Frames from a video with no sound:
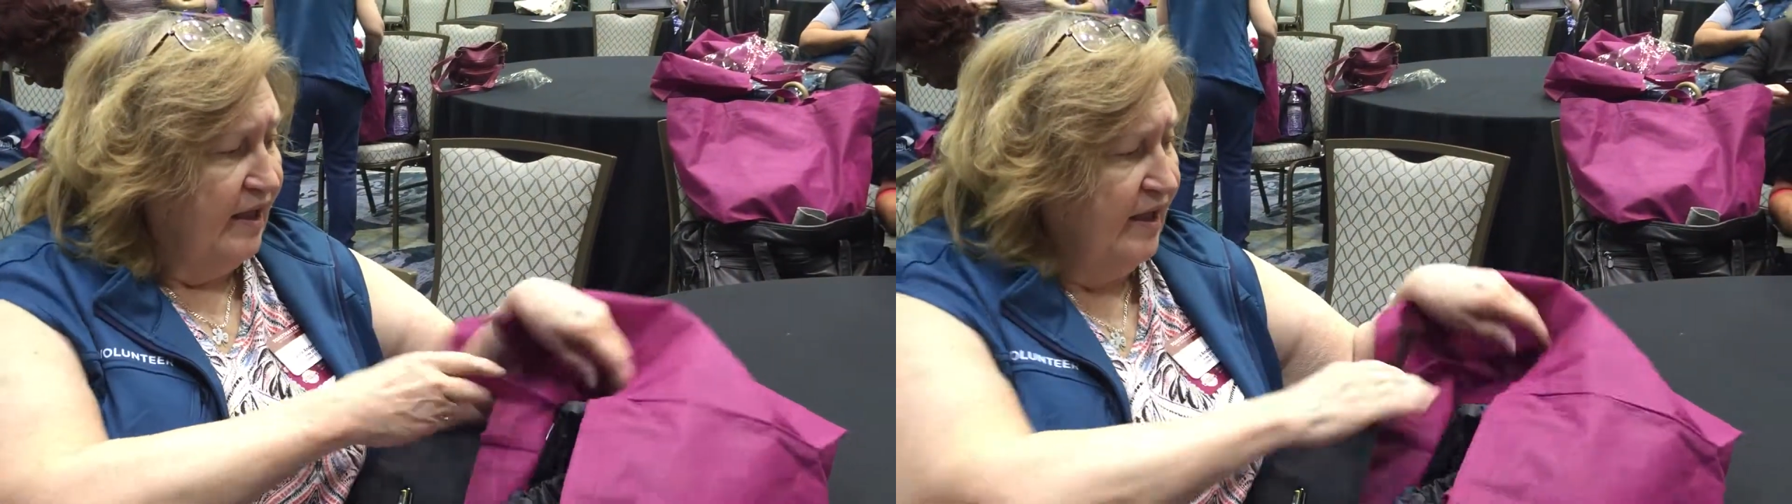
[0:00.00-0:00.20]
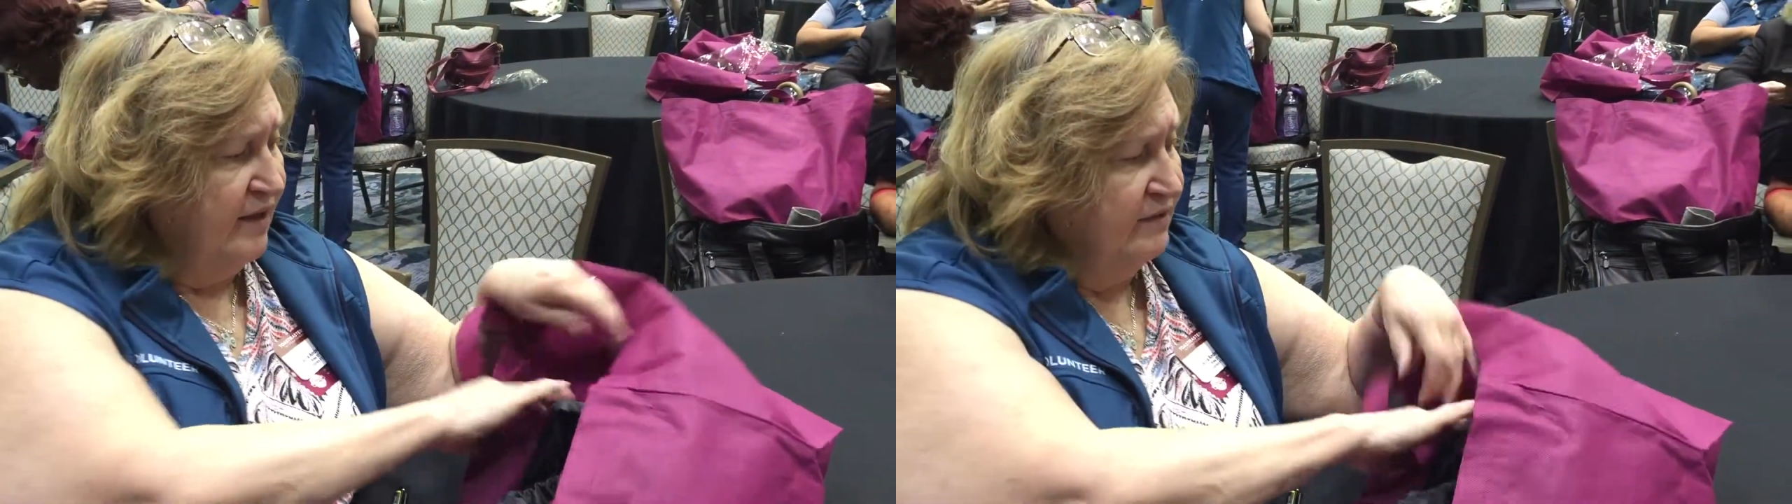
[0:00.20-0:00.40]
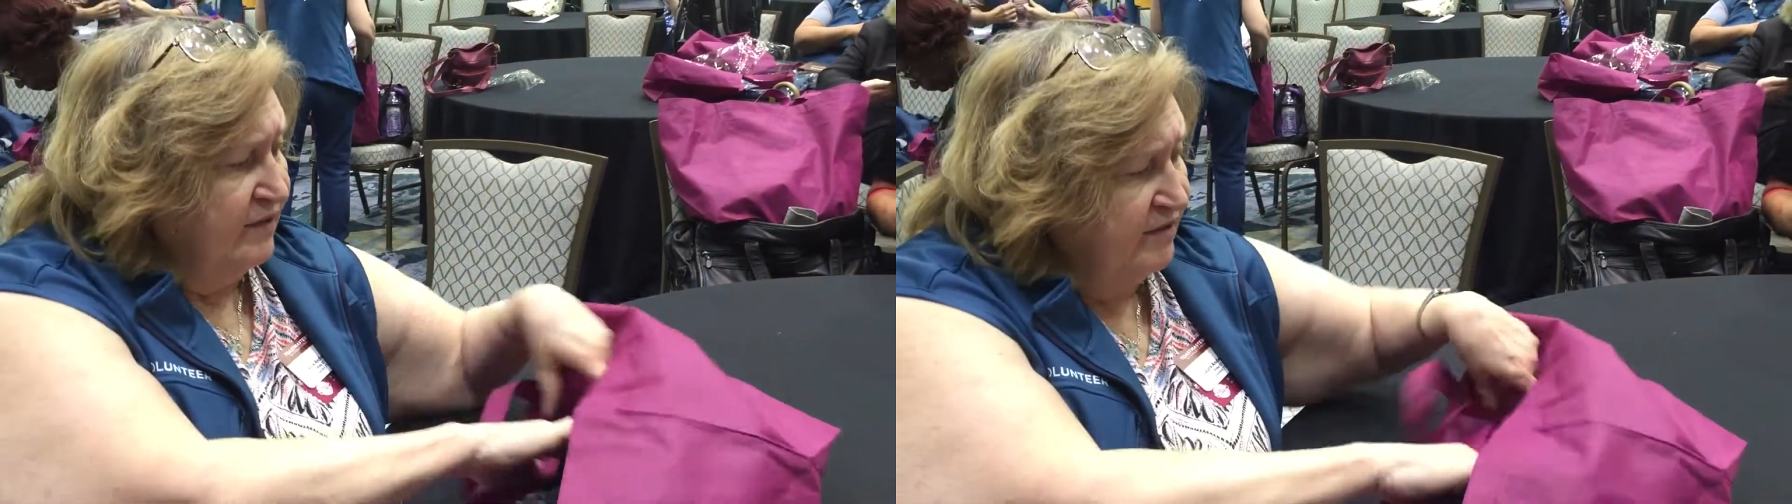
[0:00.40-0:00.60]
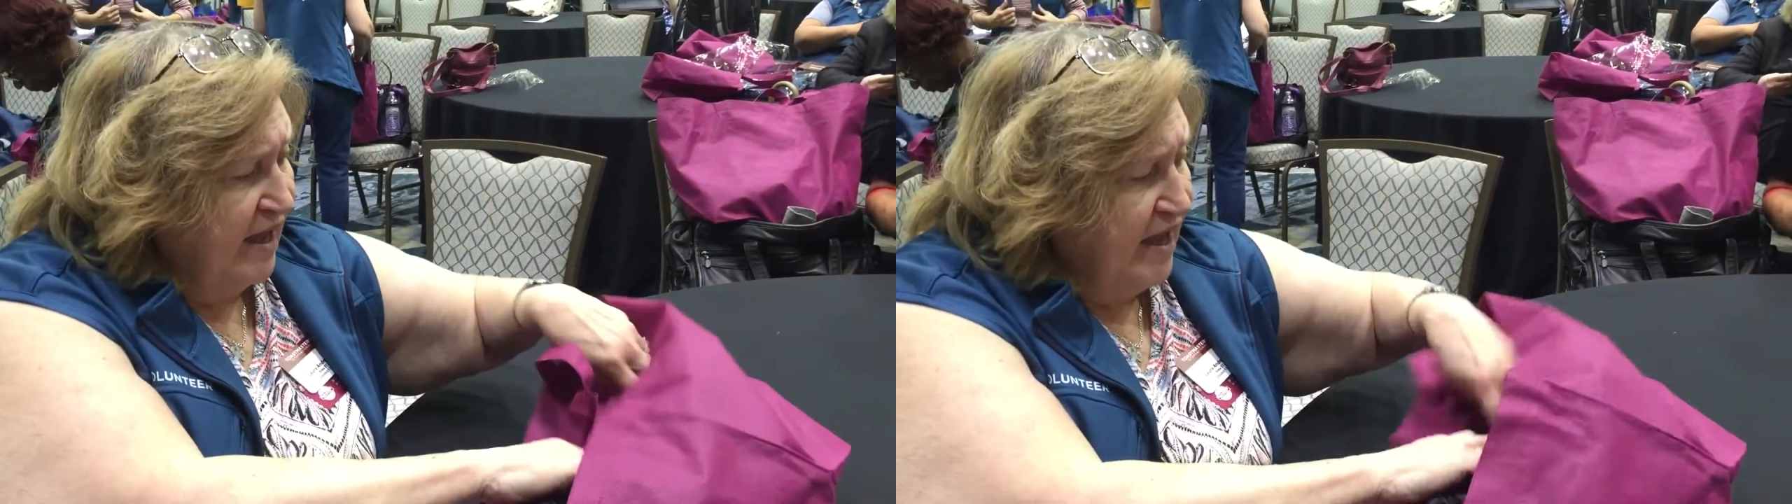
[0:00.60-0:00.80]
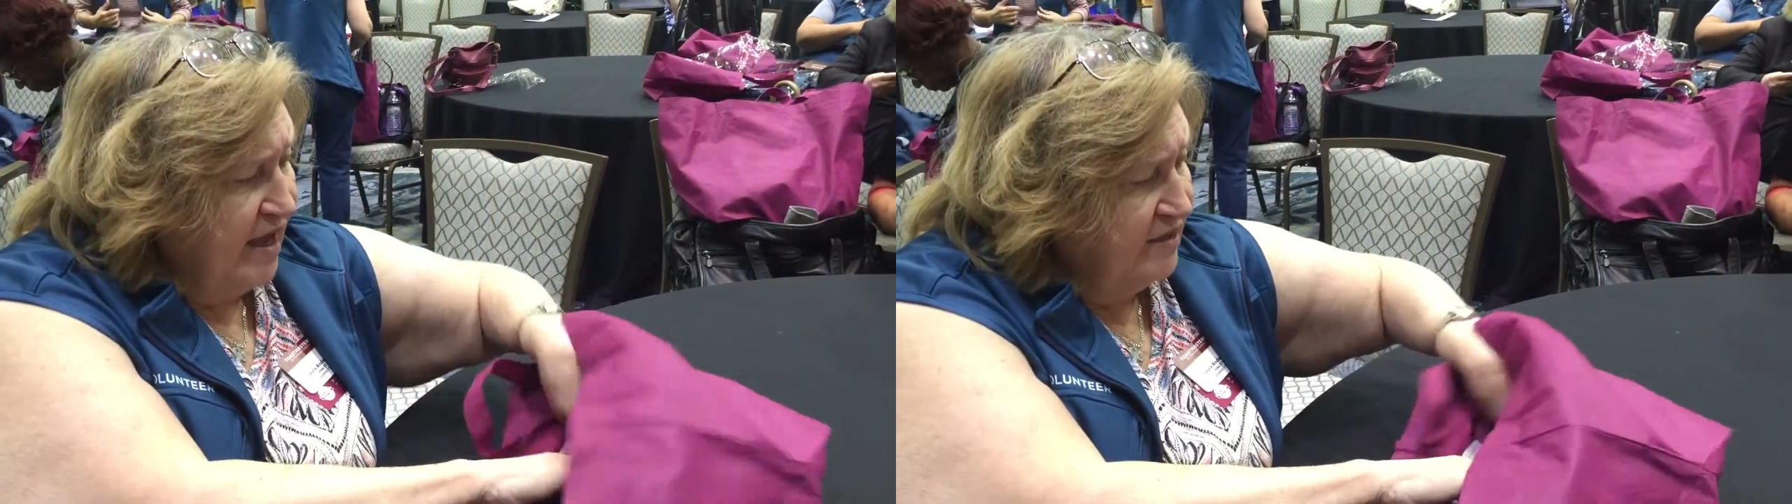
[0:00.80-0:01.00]
And
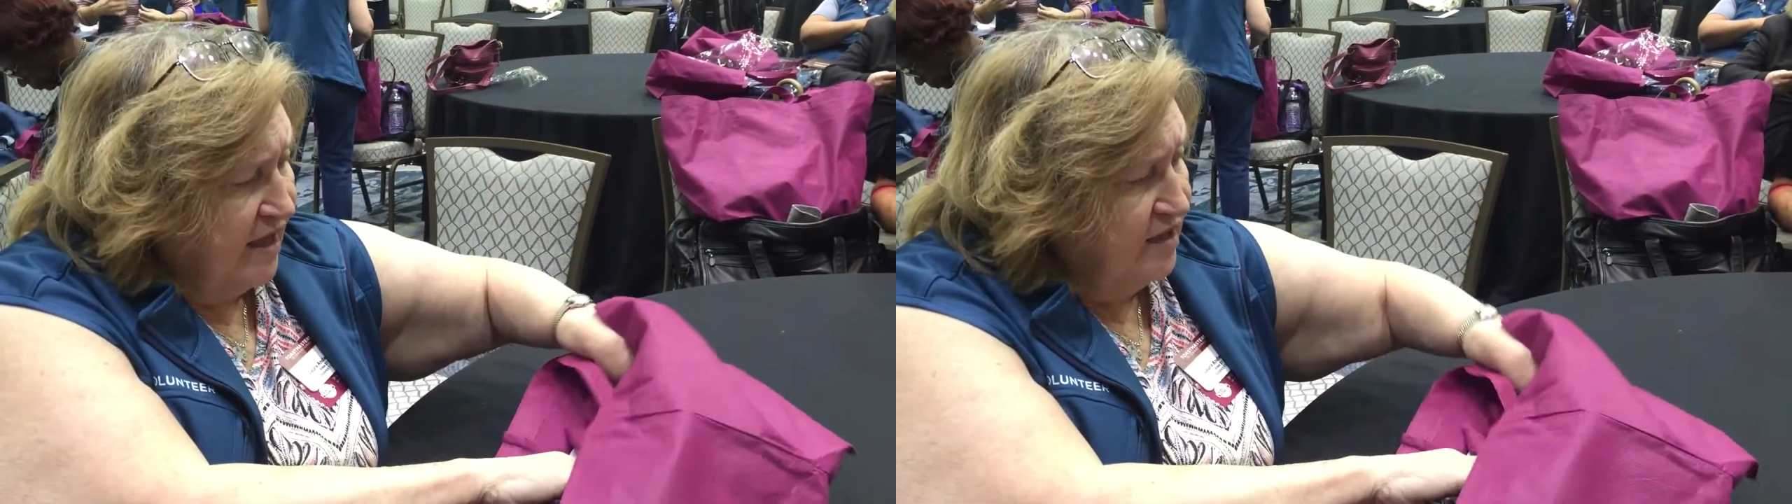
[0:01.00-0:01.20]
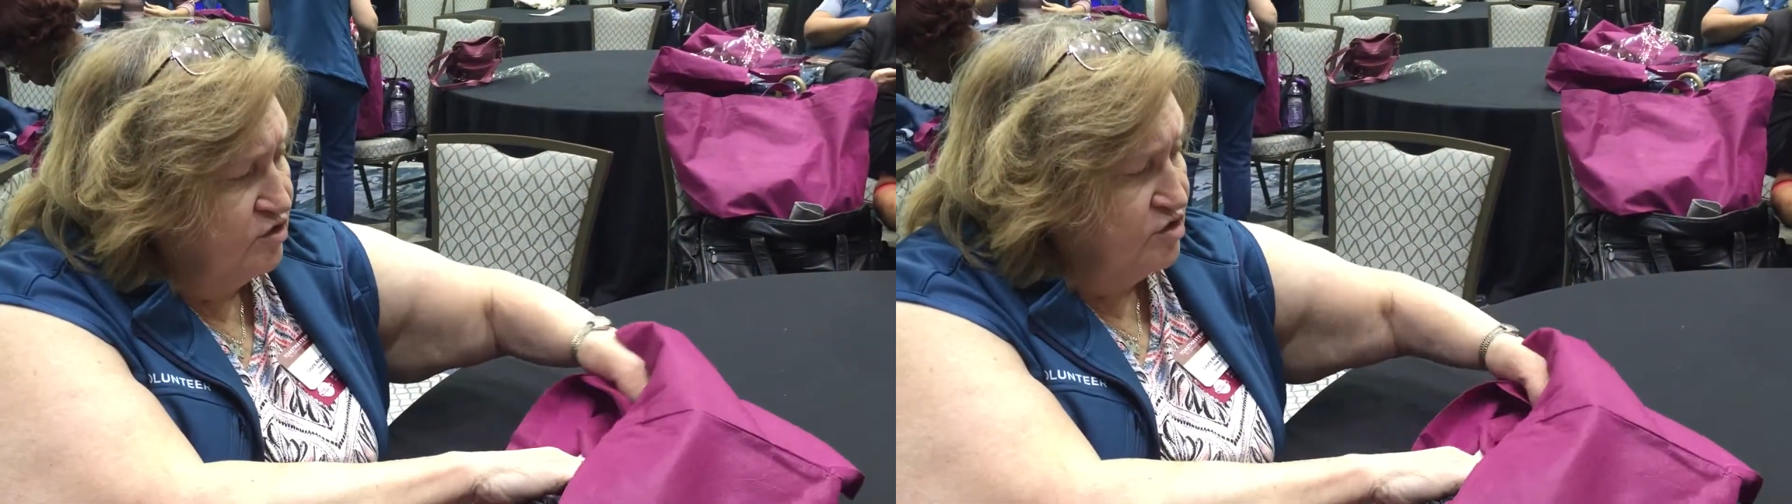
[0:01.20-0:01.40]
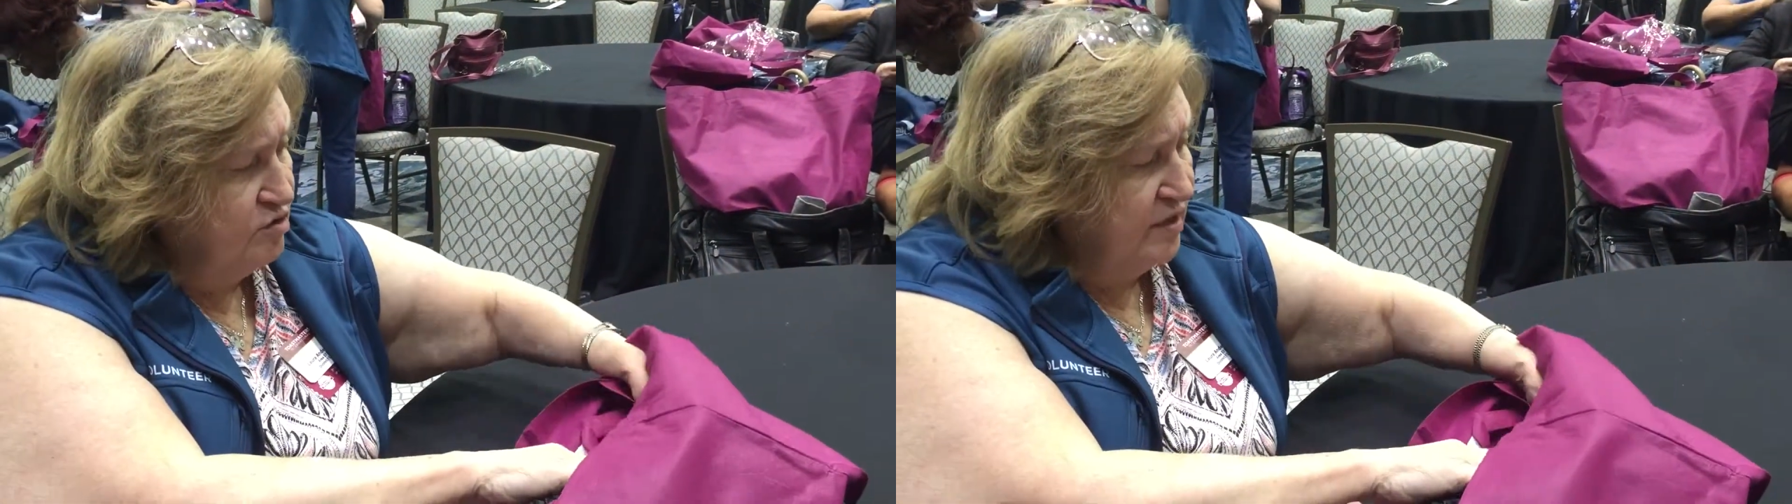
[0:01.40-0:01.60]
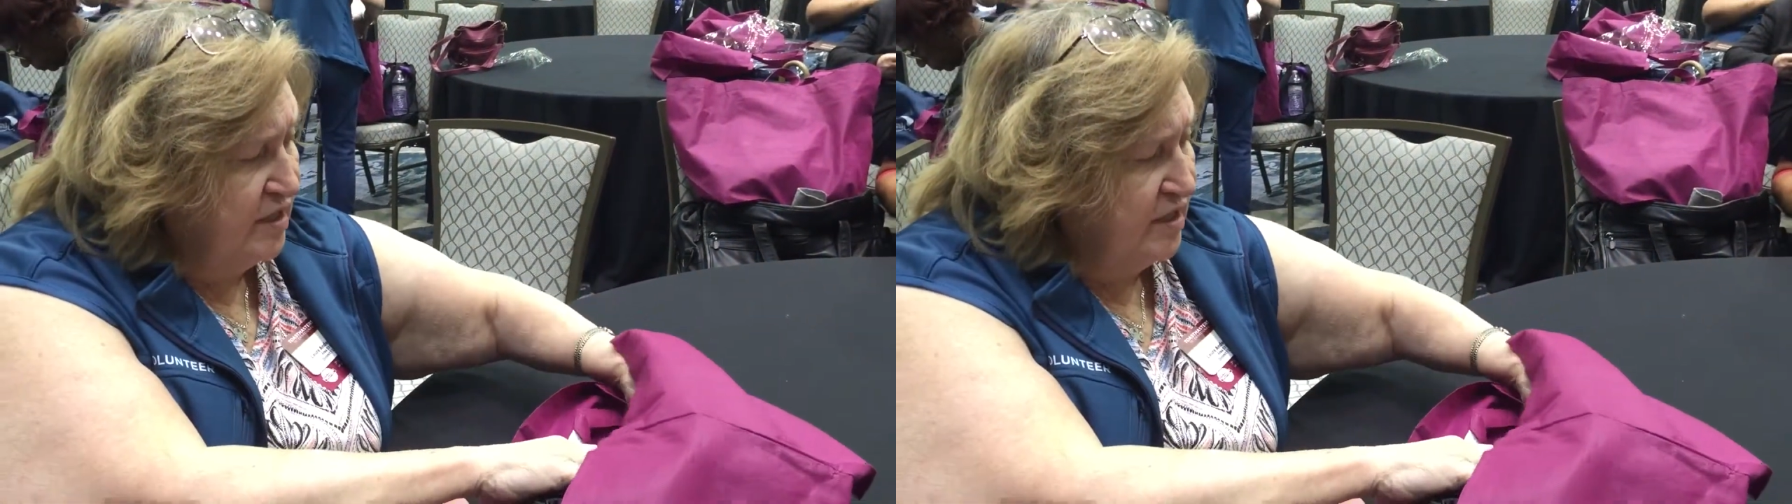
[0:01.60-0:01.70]
they do